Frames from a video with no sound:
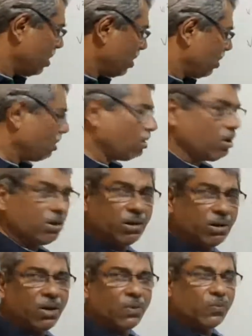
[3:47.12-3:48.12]
Or
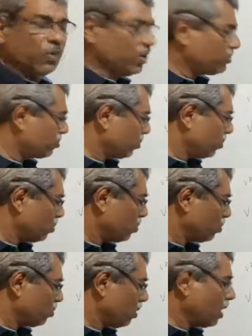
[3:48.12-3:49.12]
V is equal
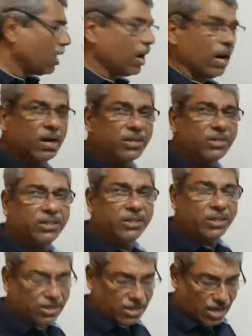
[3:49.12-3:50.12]
to Rg
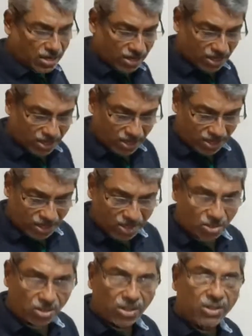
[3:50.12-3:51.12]
tan theta. So
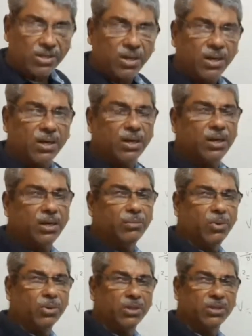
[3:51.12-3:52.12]
these are
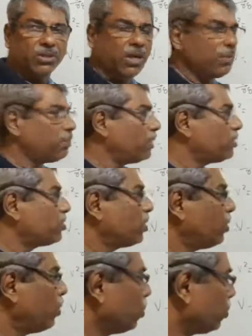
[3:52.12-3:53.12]
important. Please
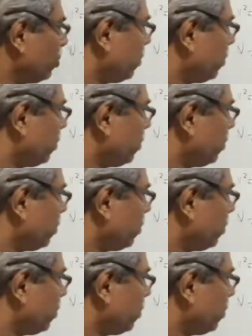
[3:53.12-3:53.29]
note.